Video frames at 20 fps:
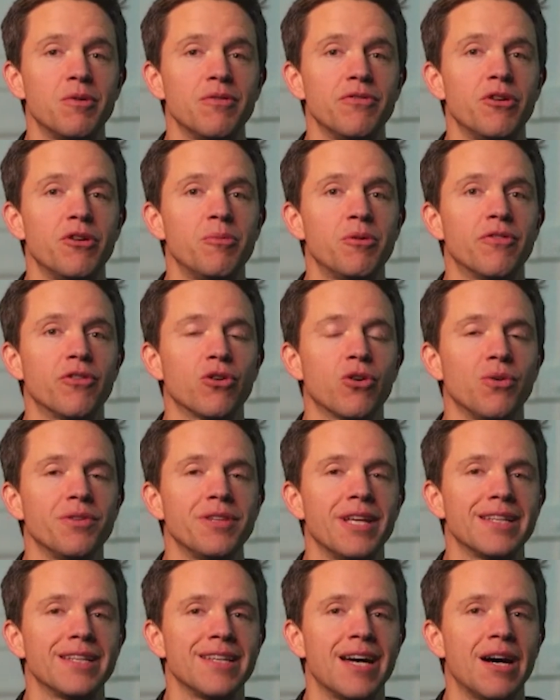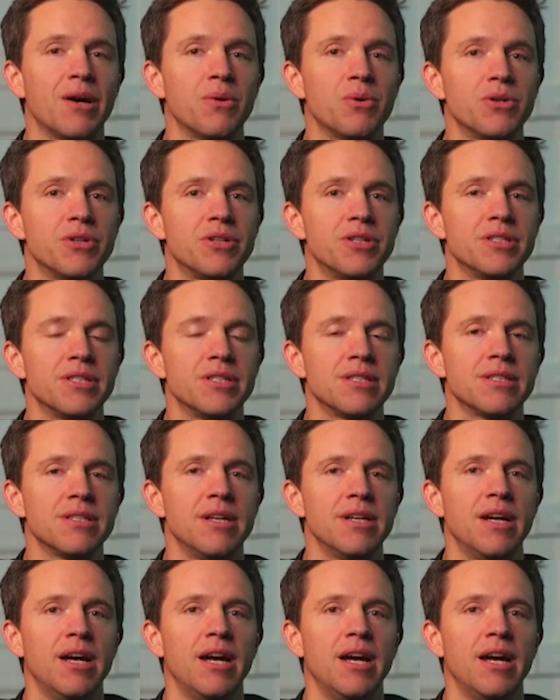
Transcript: of number of contact hours?